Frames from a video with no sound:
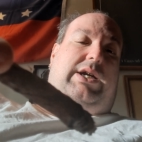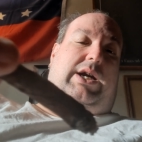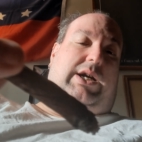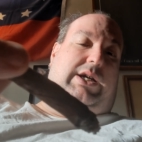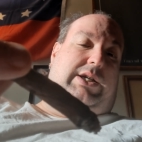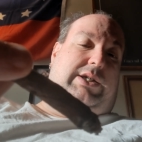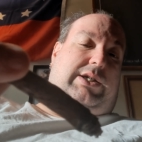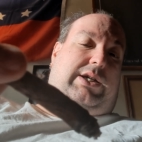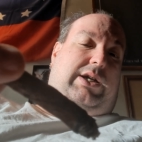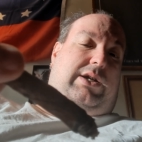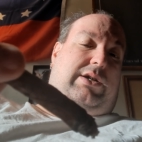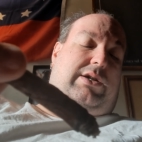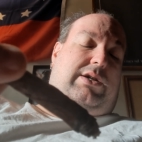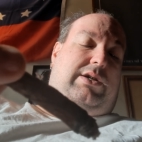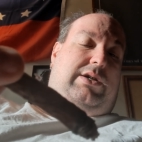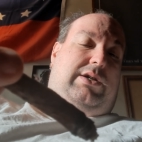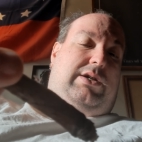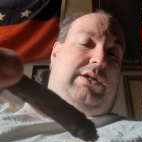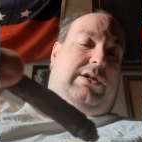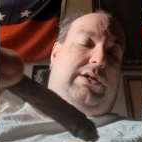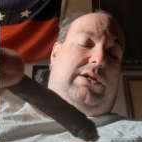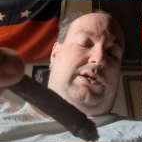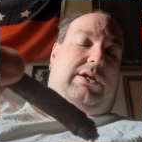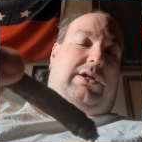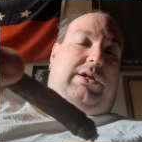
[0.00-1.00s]
tasting.
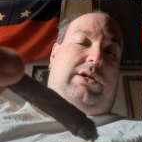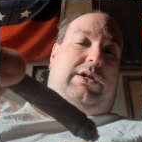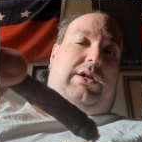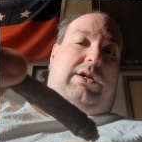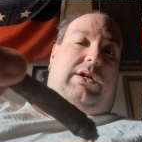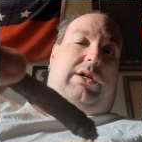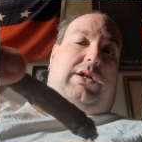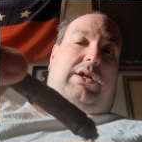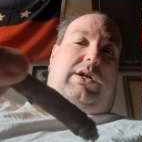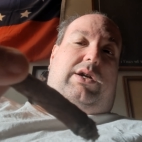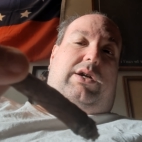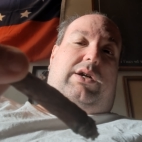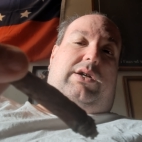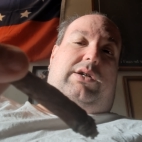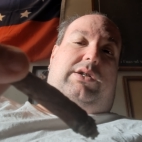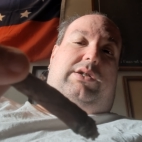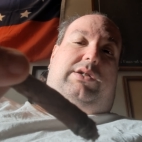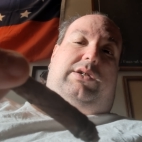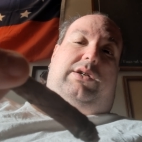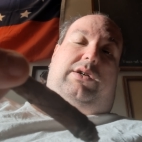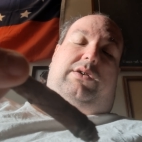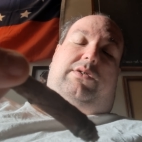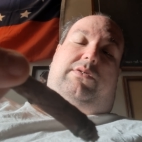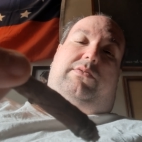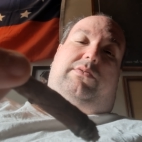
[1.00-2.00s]

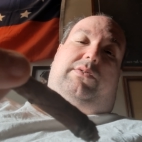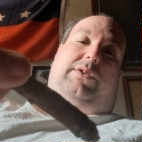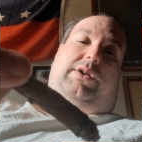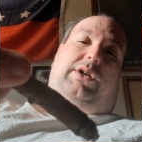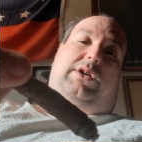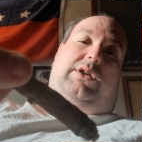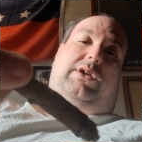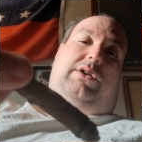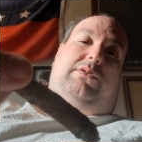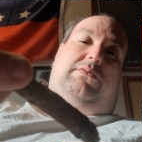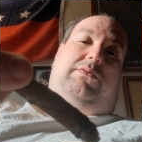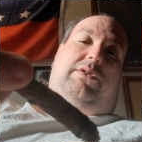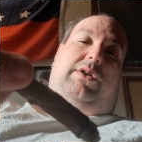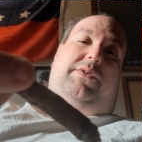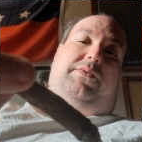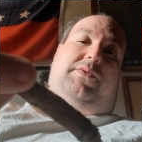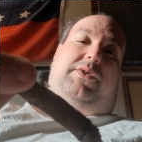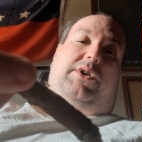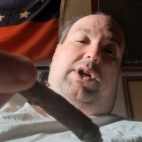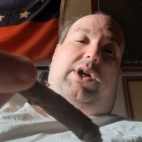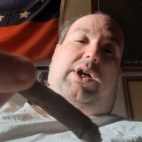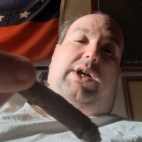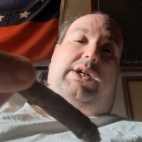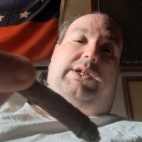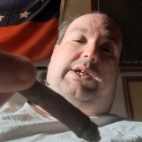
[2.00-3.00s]
So, you know what? If you
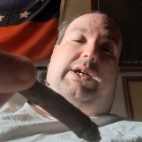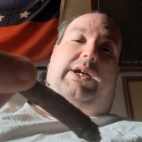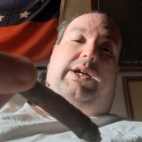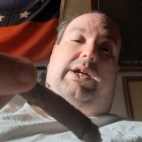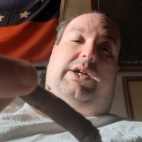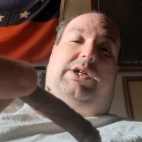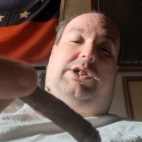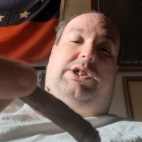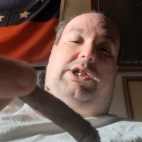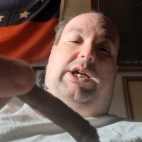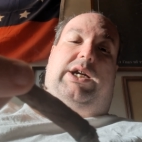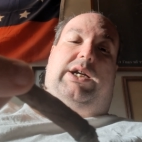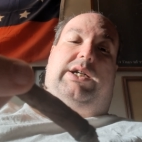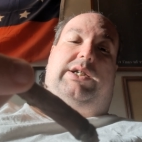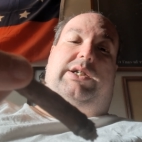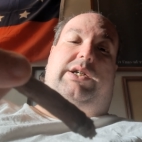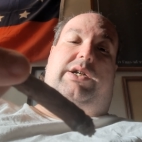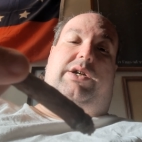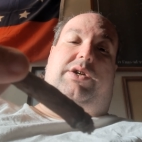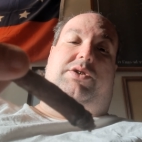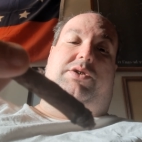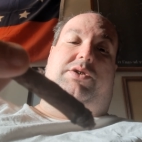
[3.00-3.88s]
guys get a chance to